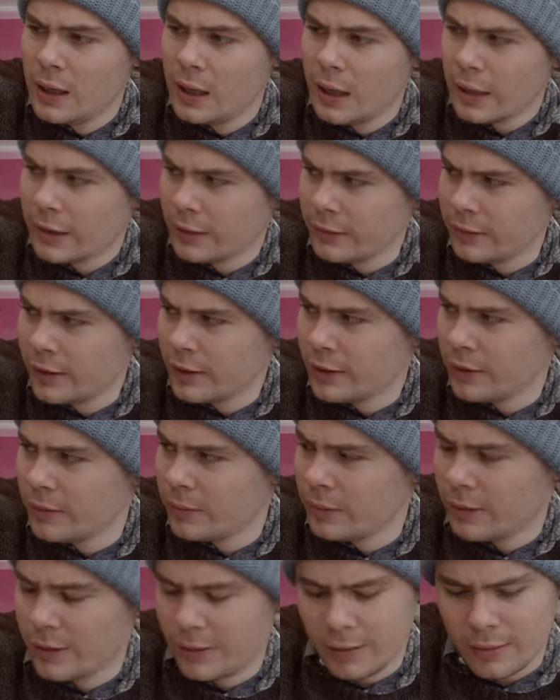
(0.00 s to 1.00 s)
I think
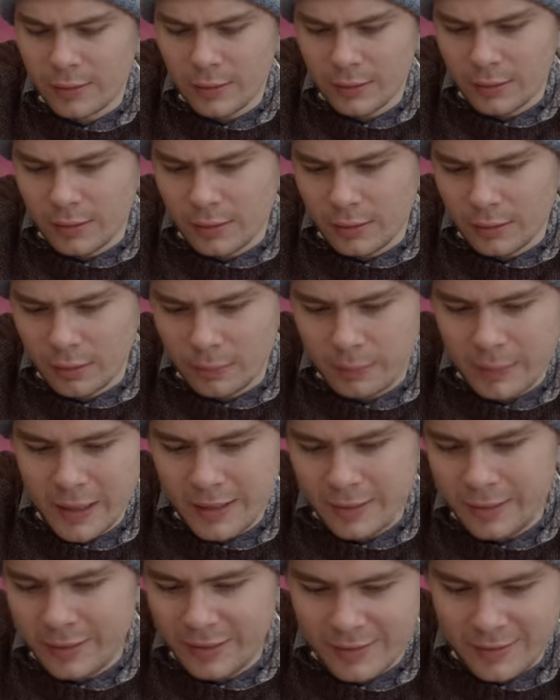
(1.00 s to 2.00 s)
the
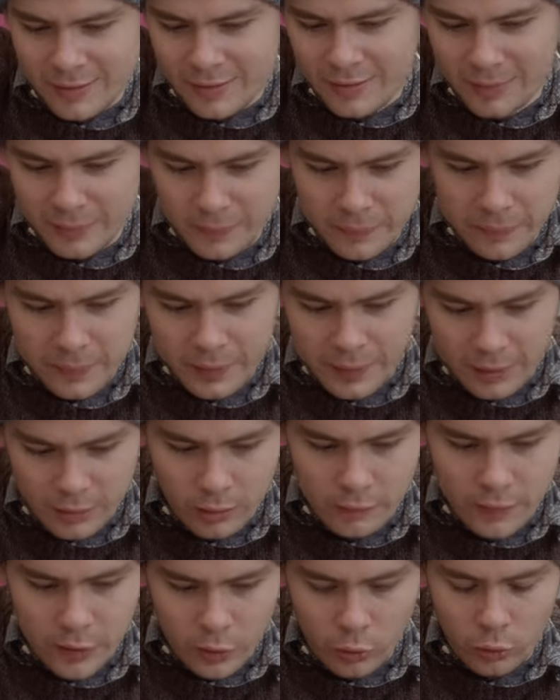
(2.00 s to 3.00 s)
basis
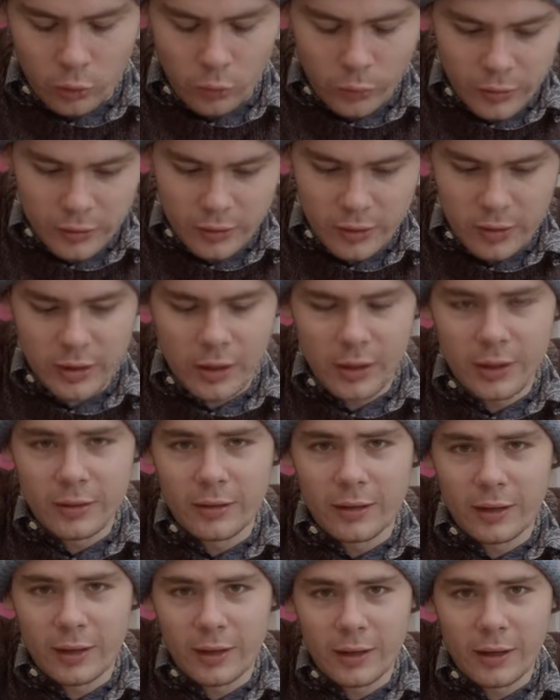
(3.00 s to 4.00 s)
of it all was that
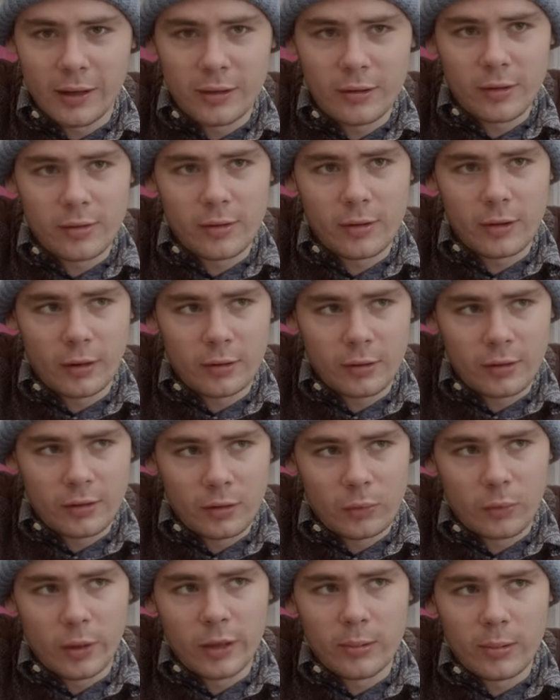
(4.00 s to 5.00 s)
I just started
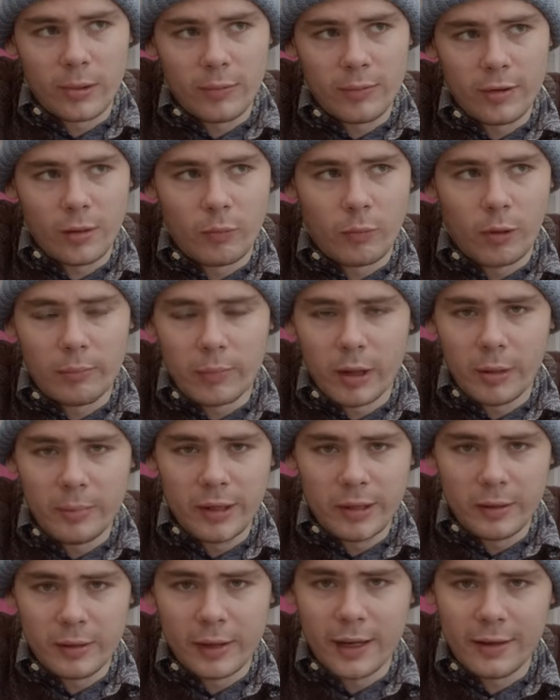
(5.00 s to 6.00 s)
to wonder if someone might
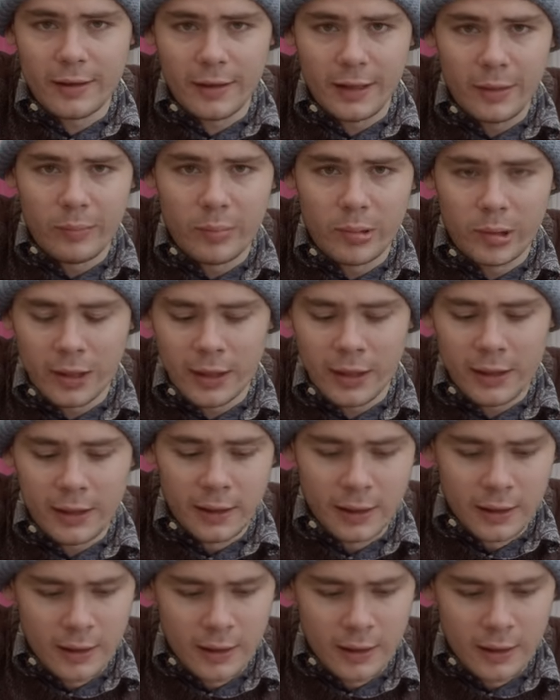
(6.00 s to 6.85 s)
be doing it deliberately.